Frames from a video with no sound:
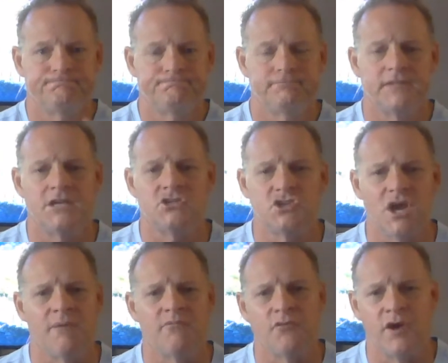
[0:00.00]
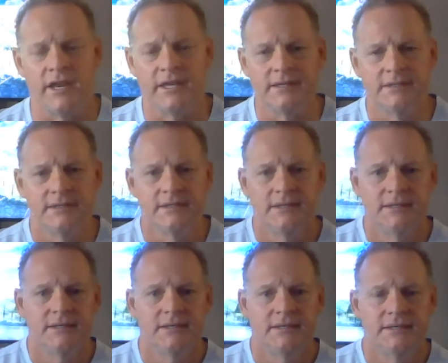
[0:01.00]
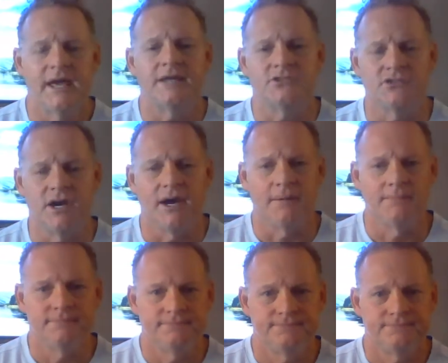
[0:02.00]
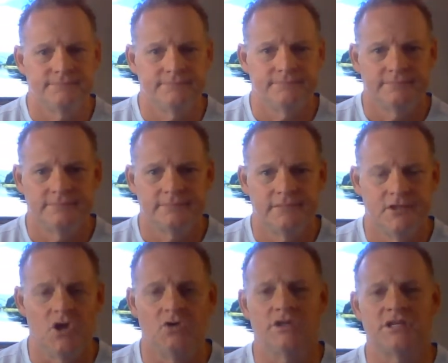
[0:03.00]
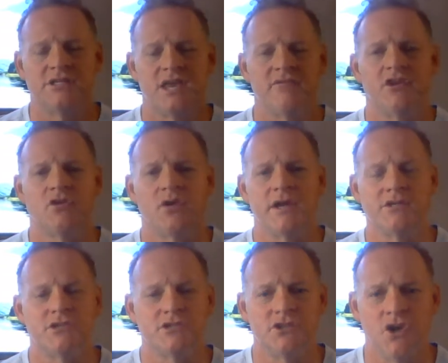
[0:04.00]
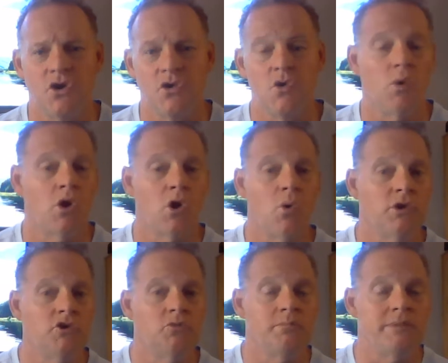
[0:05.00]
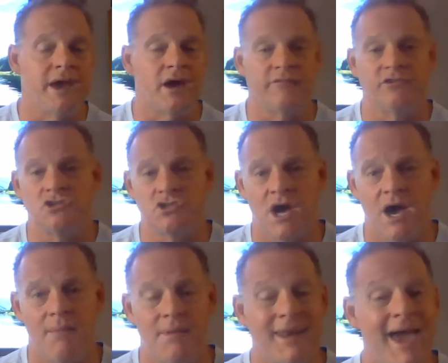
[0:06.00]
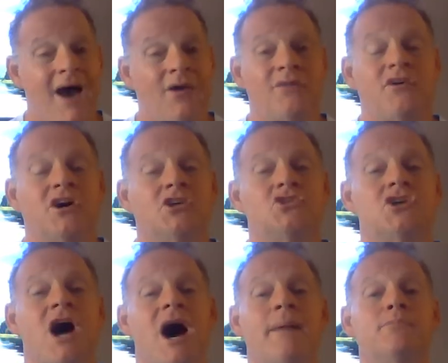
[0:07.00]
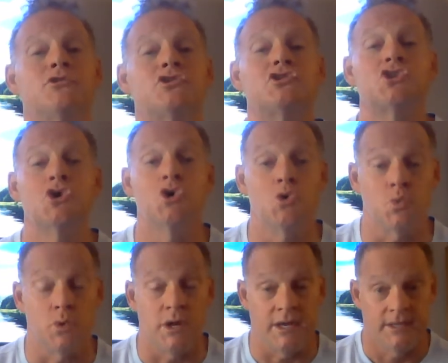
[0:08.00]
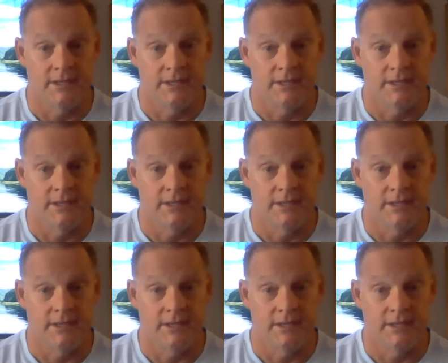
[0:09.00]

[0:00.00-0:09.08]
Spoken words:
Nice job, Freddie. Nice job. The only saving grace is to know you are going to be out of a job, and out of a job soon.